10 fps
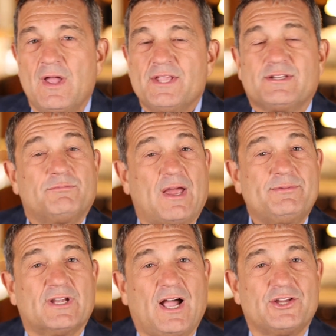
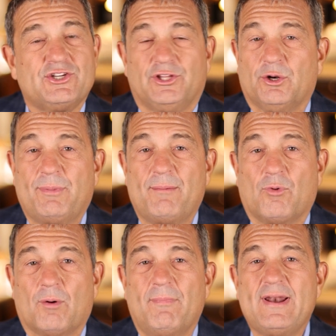Sometimes it costs you a little bit
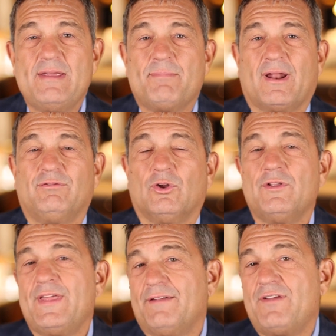more money, but I've
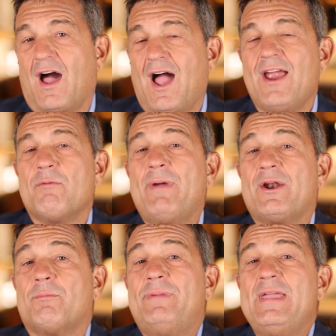learned that if you hire
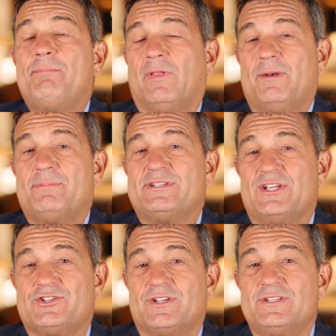better people in
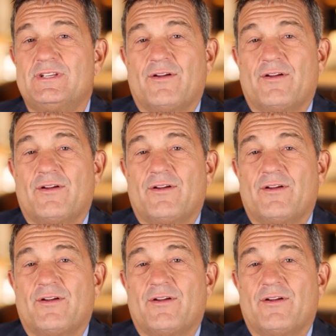positions,